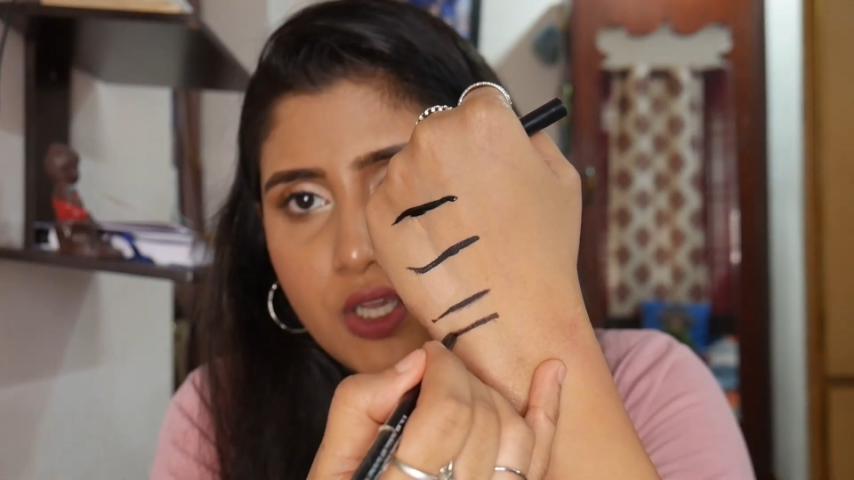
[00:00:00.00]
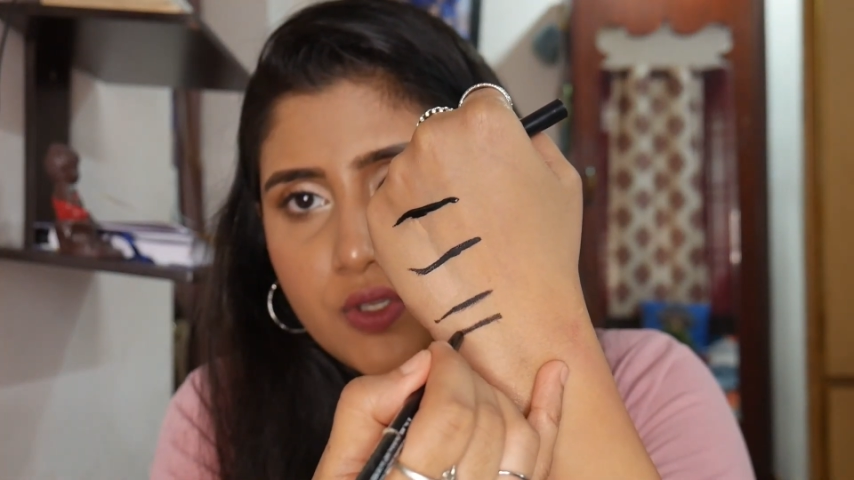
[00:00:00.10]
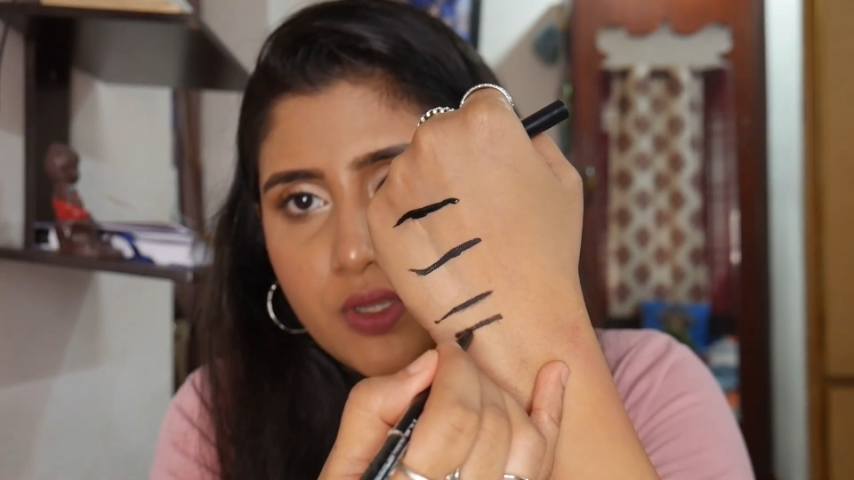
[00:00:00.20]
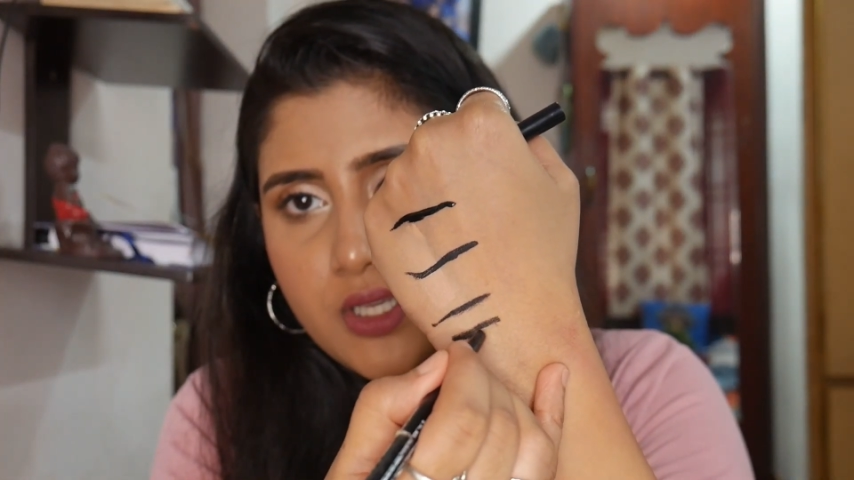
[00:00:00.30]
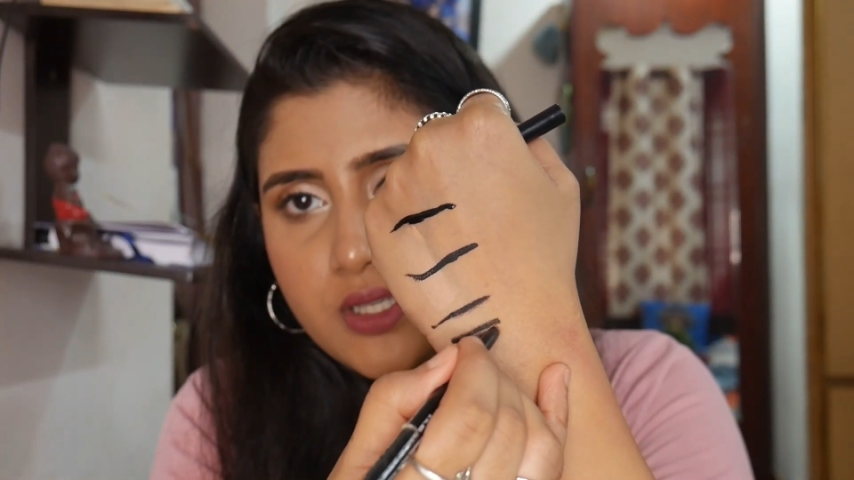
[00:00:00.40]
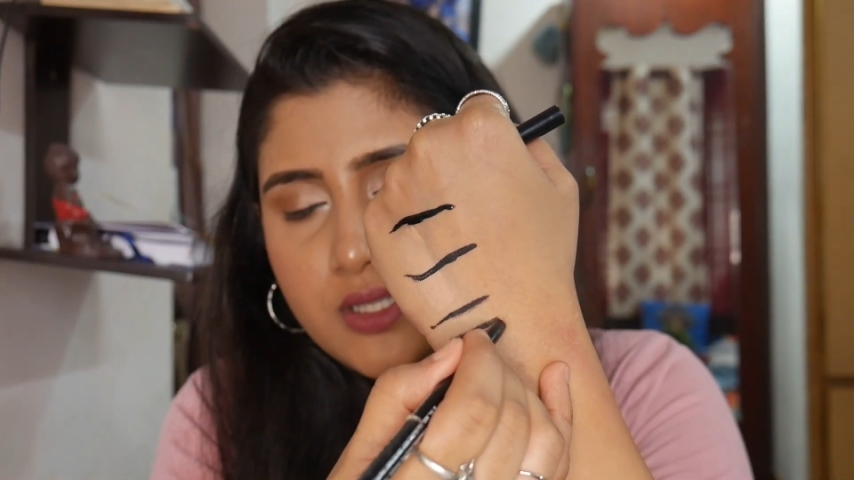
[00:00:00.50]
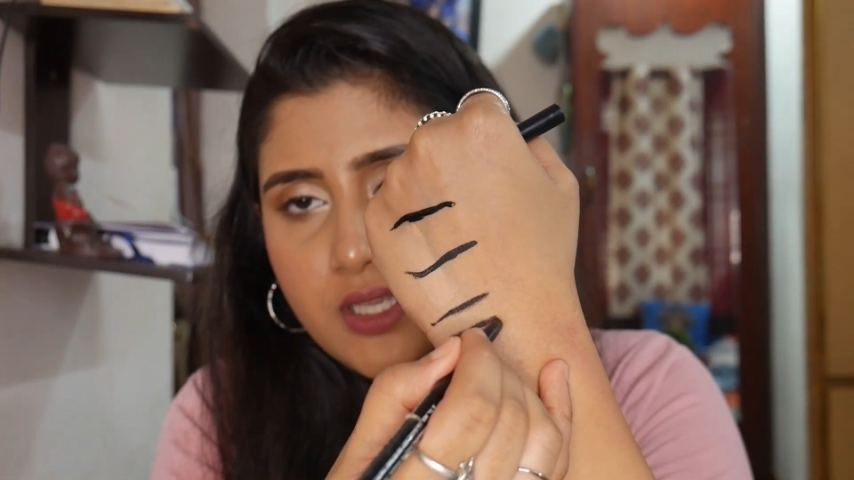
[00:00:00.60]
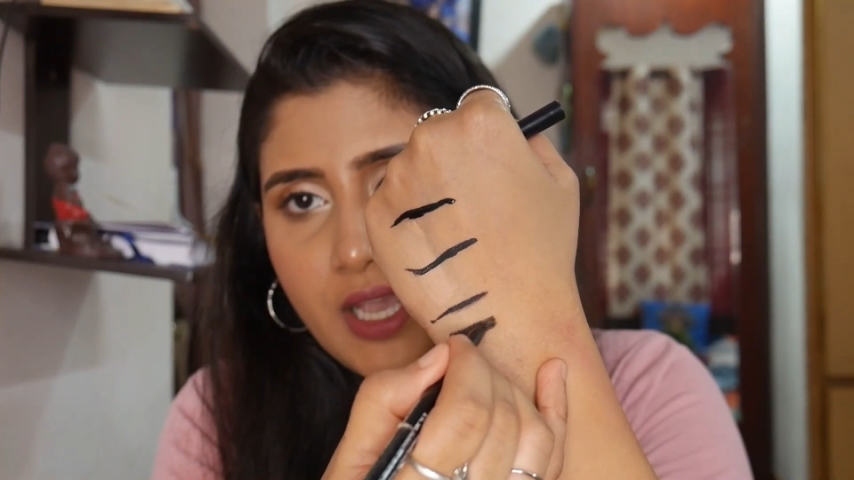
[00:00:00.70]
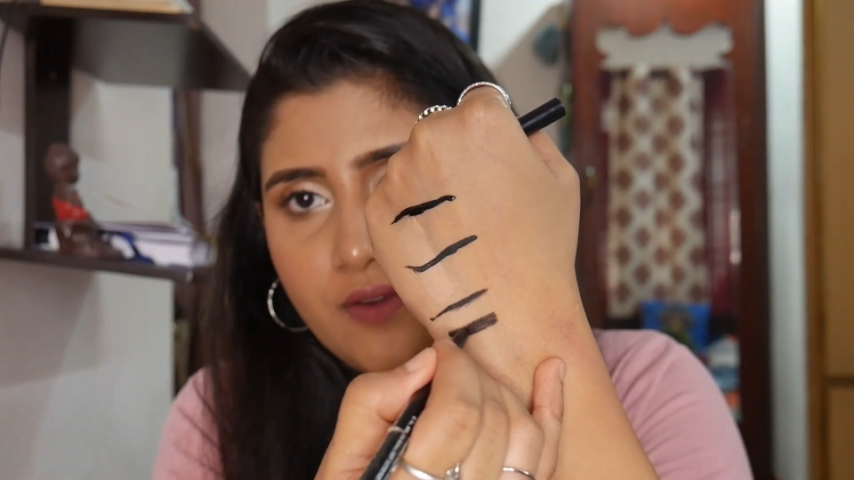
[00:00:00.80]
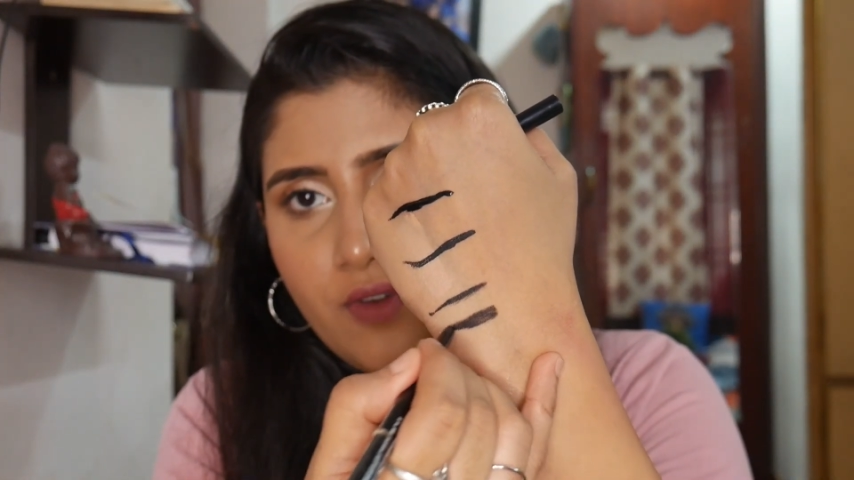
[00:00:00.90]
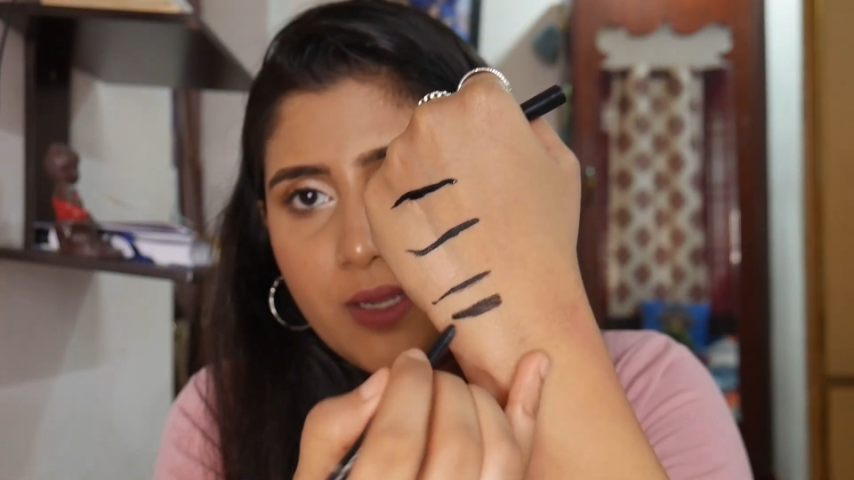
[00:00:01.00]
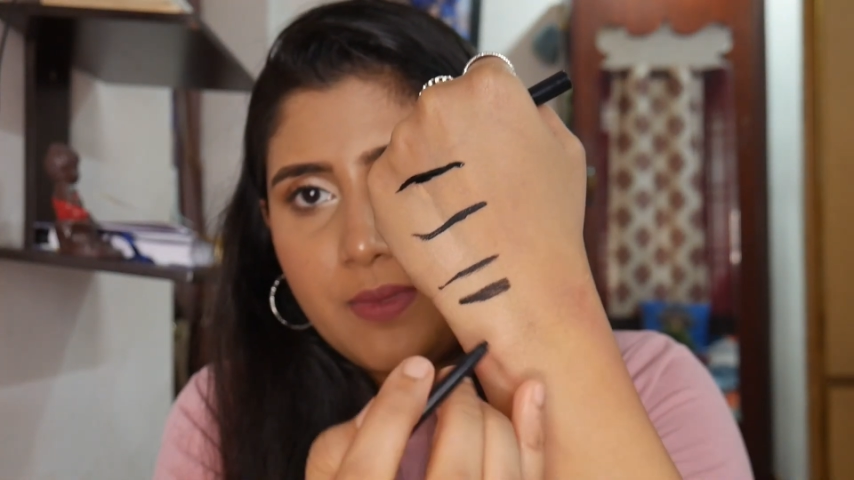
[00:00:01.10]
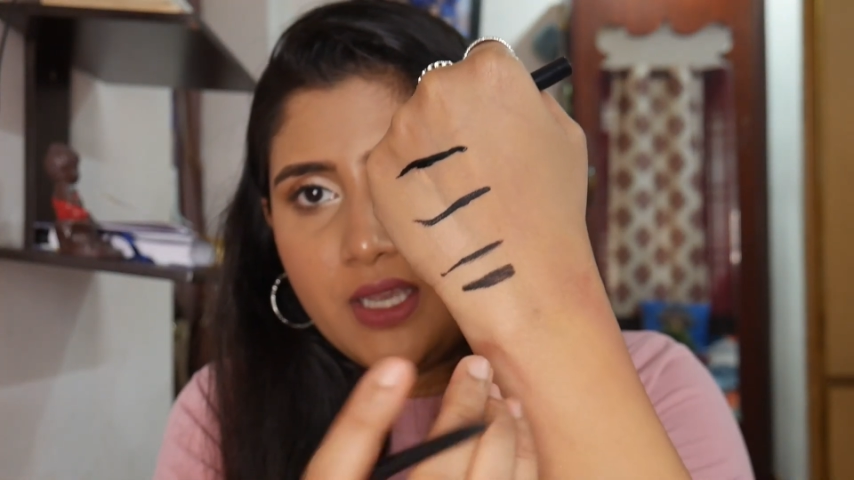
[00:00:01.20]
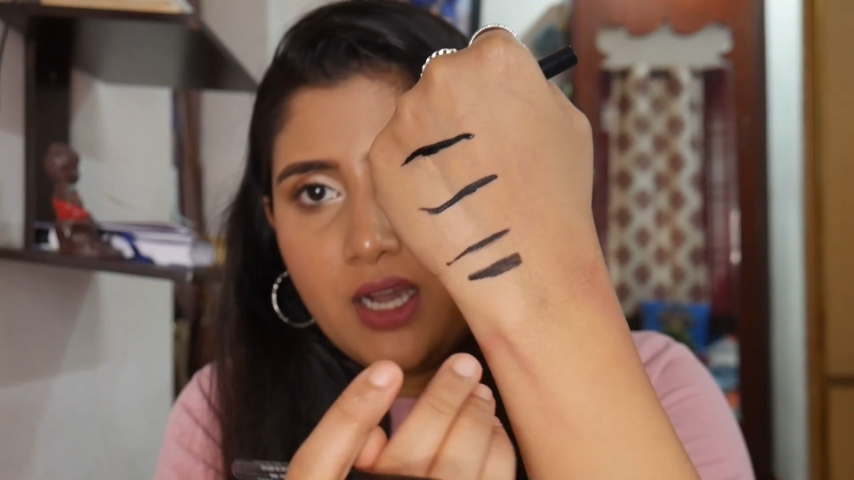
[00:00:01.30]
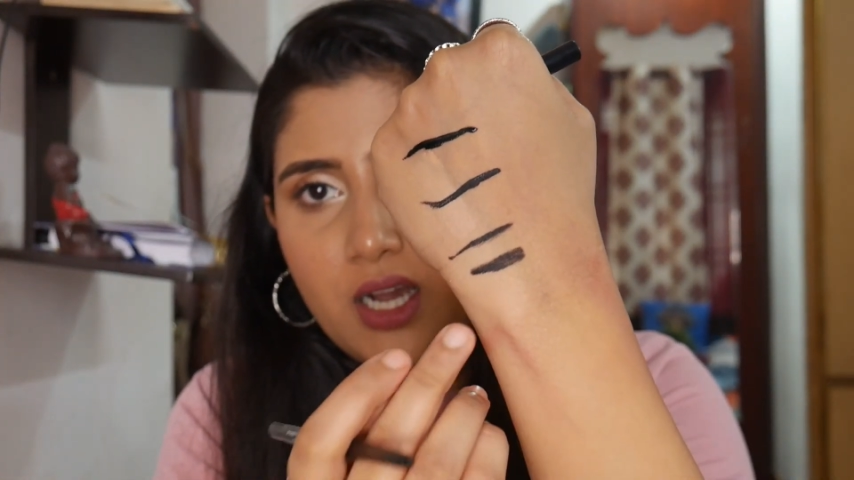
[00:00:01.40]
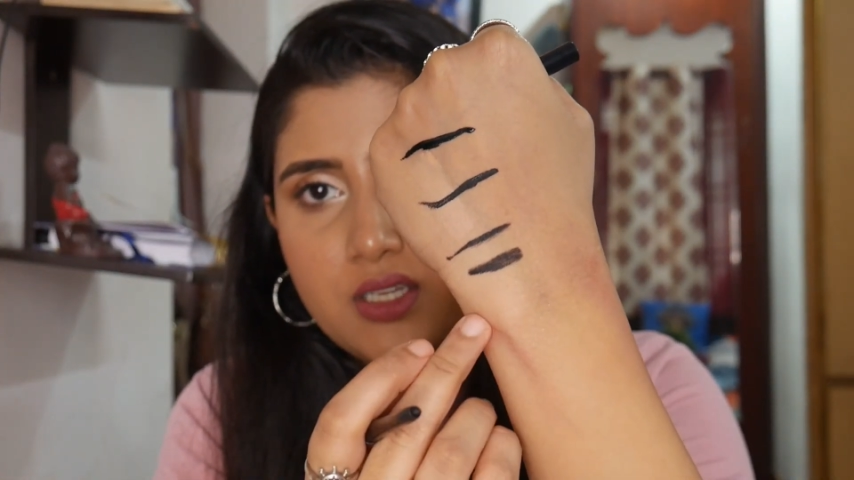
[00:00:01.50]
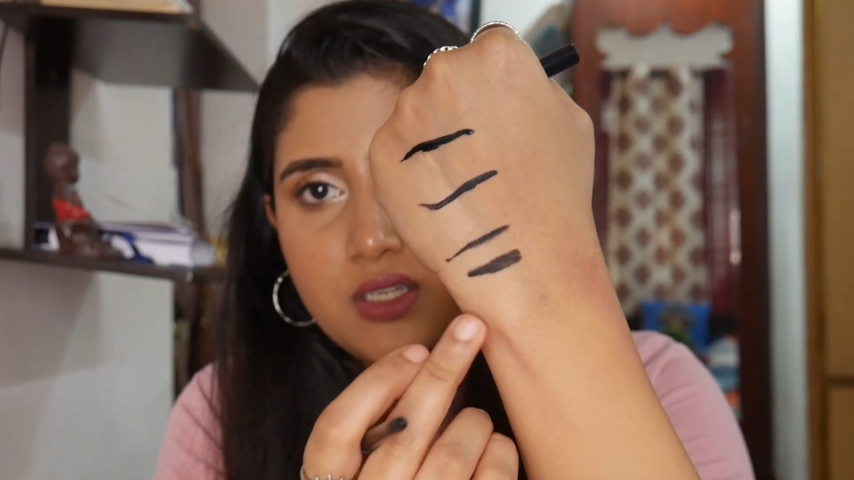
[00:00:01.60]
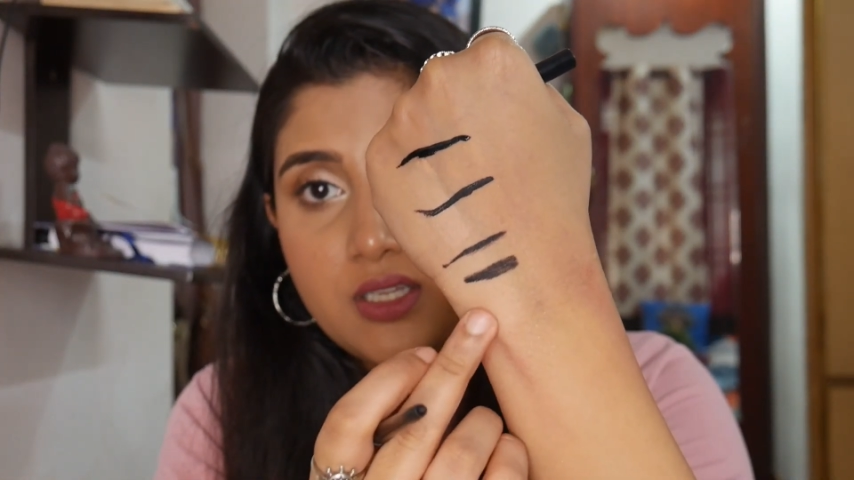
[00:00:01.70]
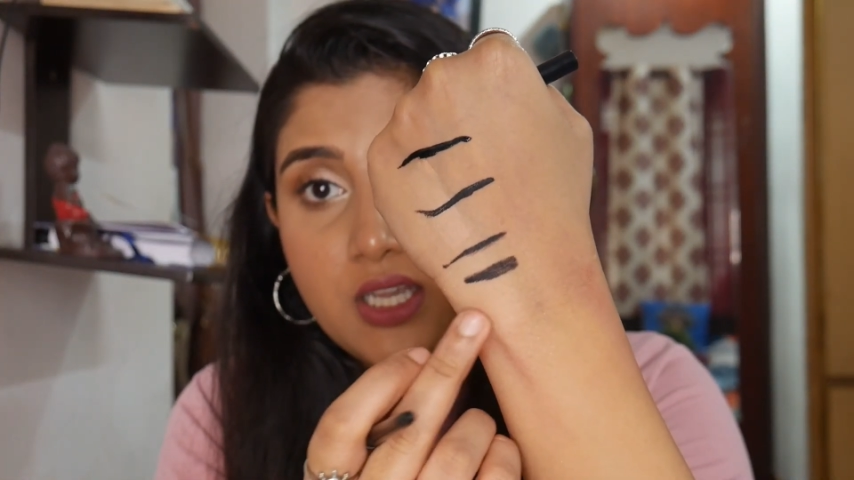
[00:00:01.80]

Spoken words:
so this is the BAE Kajal.